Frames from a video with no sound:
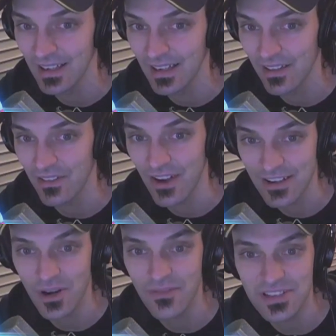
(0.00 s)
The
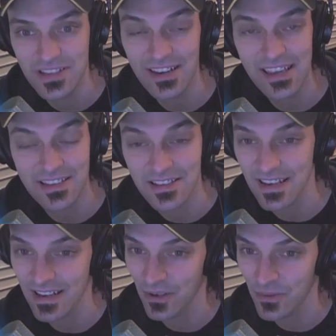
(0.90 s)
nitro facility isn't
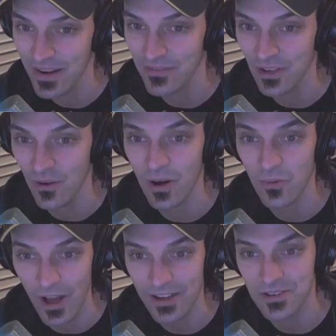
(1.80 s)
near a river or a
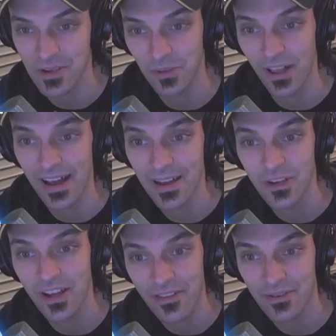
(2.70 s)
water supply,
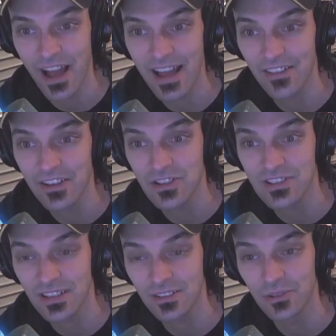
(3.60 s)
but other
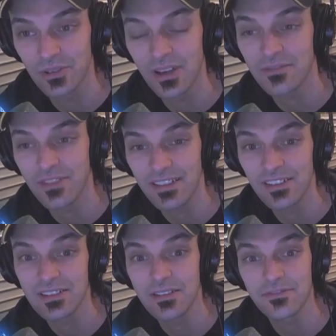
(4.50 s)
violations include
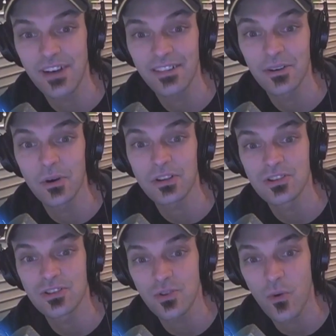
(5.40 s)
failing to follow
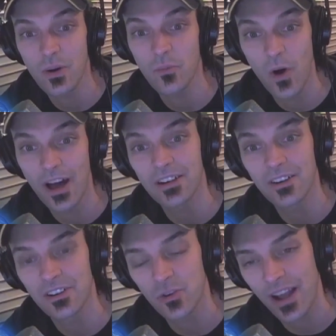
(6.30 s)

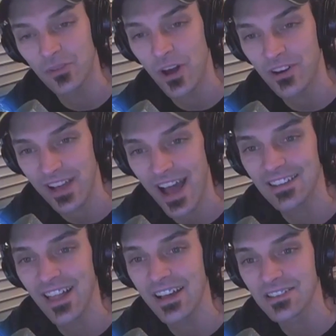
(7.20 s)
stormwater and groundwater
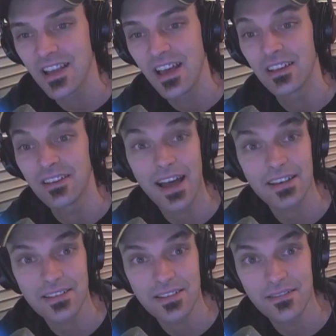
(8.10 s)
guidelines,
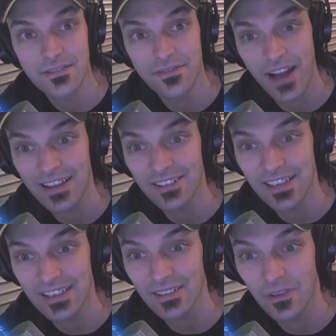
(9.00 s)
not
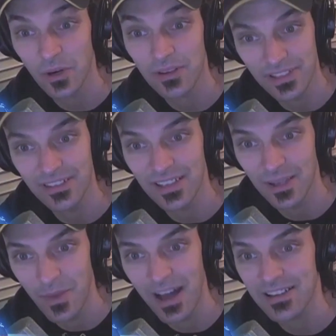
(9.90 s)
filing or filling
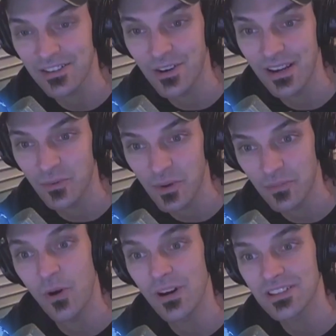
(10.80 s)
monitoring
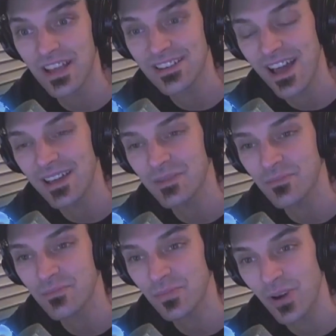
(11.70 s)
reports, and not
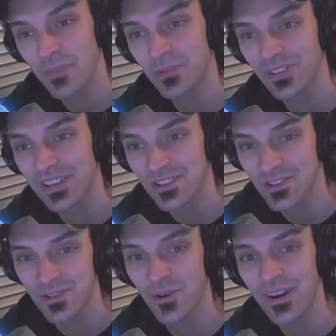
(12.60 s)
properly
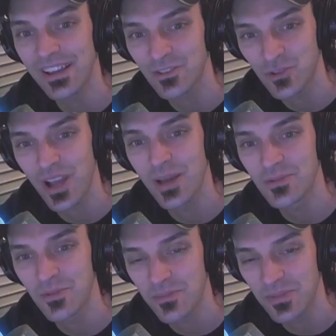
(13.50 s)
storing drums
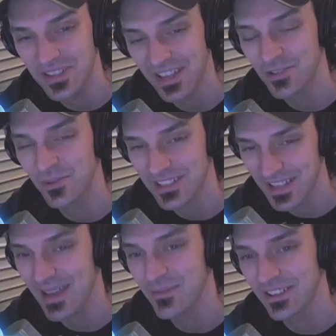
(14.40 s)
with potential
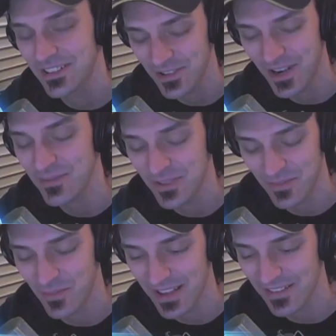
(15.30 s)
contaminants. James, to
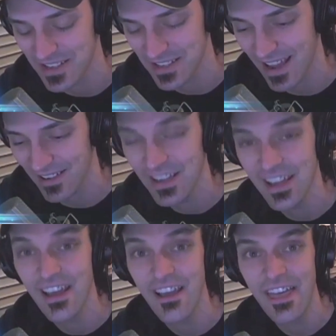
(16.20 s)
break this down,
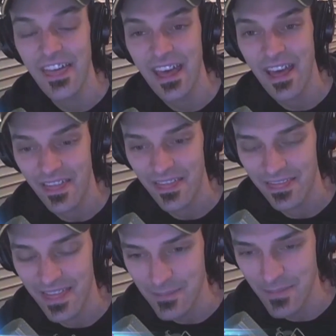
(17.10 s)

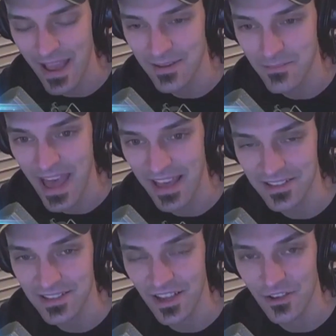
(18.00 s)
they made a
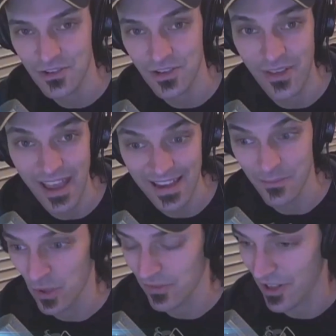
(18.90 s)
mess, so they had to
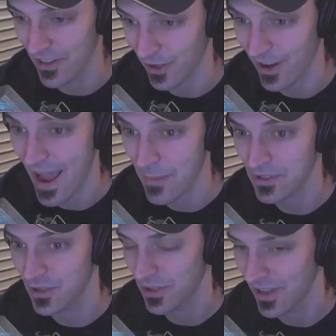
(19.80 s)
move all their crap
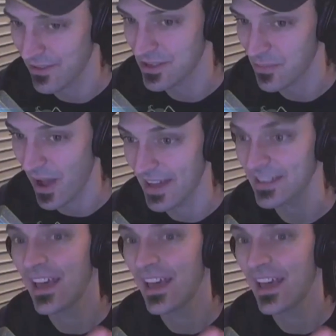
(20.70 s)
to another spot